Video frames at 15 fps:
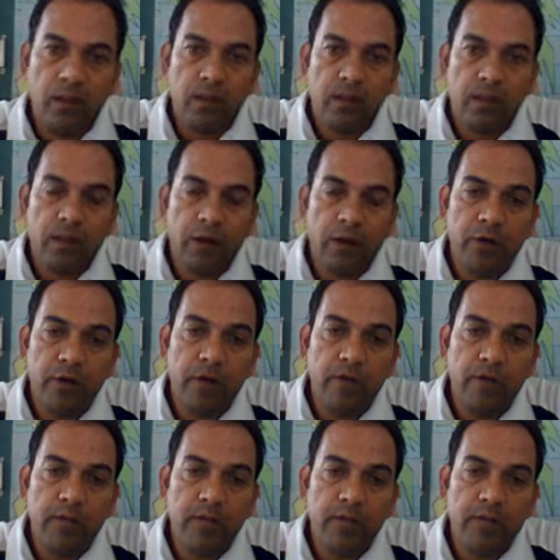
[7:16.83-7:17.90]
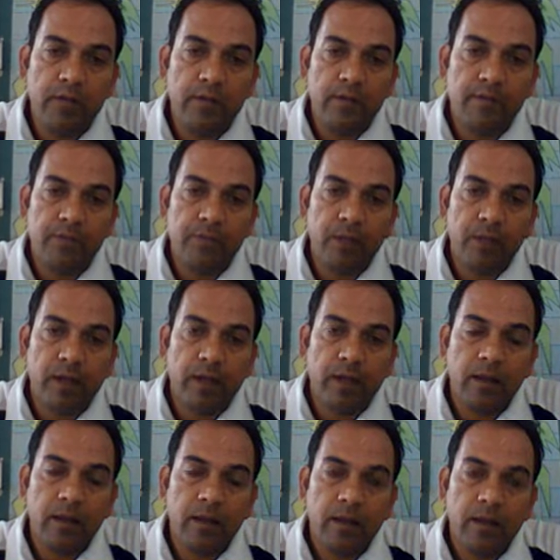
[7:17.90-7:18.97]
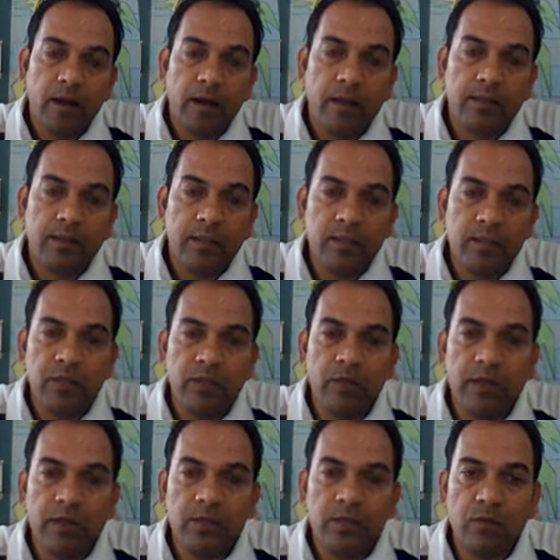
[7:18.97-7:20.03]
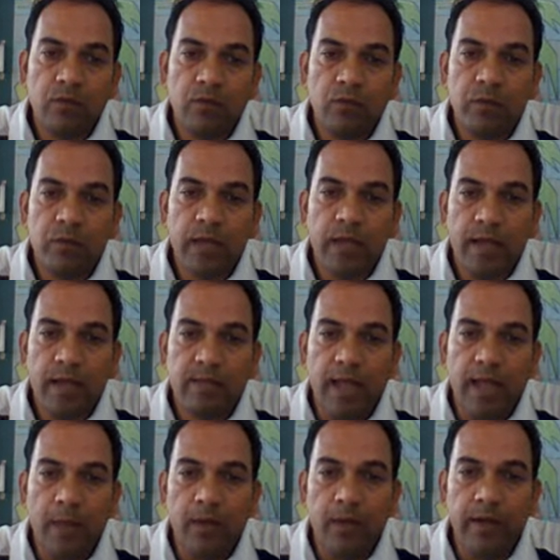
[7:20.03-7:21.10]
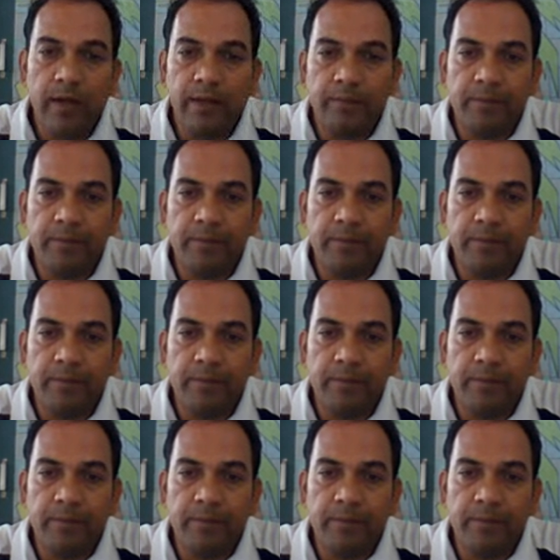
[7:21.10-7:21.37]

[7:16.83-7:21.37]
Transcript: The IoT devices are such a device which has the ability